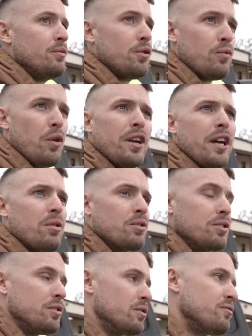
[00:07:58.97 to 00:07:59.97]
And with one day
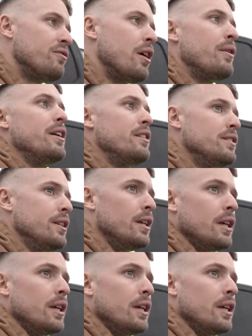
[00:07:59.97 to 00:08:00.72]
courses, it's very easy.